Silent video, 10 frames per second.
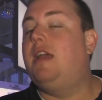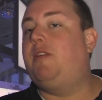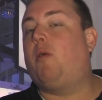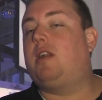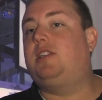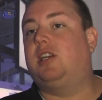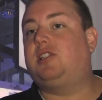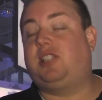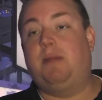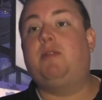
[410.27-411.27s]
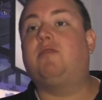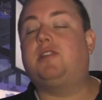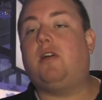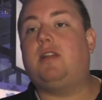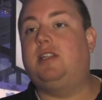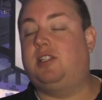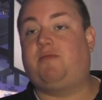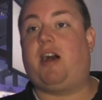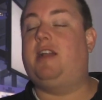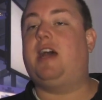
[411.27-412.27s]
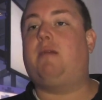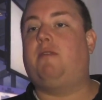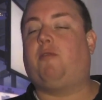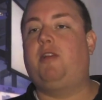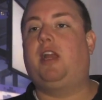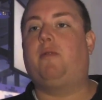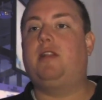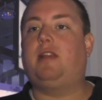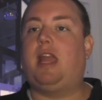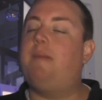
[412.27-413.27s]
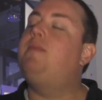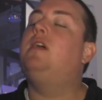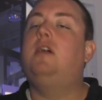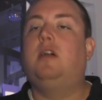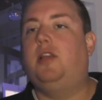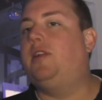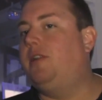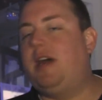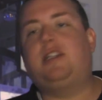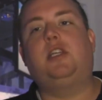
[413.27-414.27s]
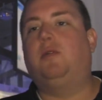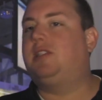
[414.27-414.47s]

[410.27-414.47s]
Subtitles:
If you want to just sim the result and just find out before you go into the game, you can do that too.